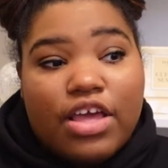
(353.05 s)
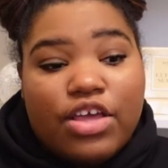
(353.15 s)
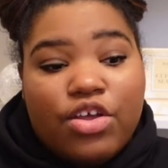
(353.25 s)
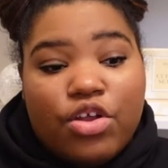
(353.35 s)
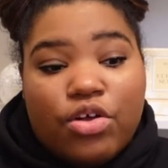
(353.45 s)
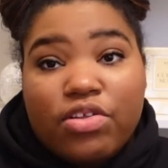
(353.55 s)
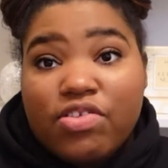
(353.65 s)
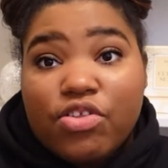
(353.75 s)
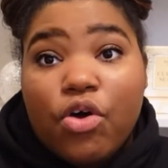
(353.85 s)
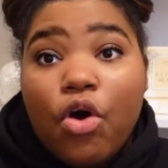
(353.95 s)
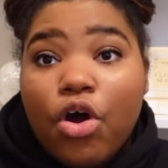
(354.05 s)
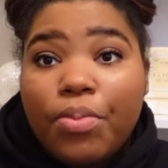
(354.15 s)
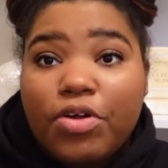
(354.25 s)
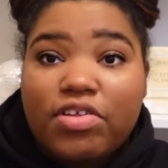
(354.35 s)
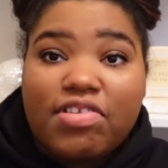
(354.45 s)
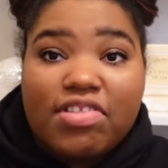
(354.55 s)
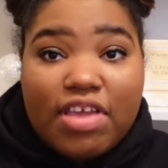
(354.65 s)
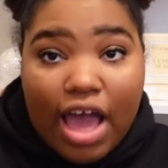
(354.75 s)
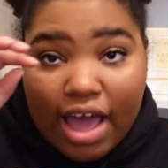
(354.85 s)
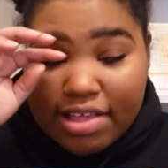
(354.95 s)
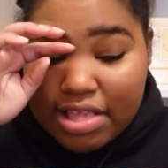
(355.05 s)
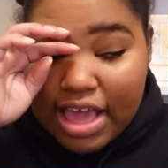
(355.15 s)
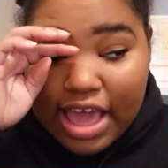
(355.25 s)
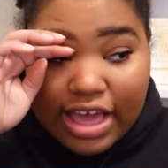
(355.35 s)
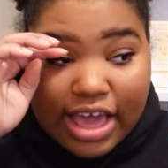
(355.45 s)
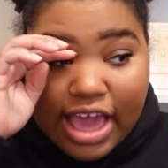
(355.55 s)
you know, this is horrible, this is toxic,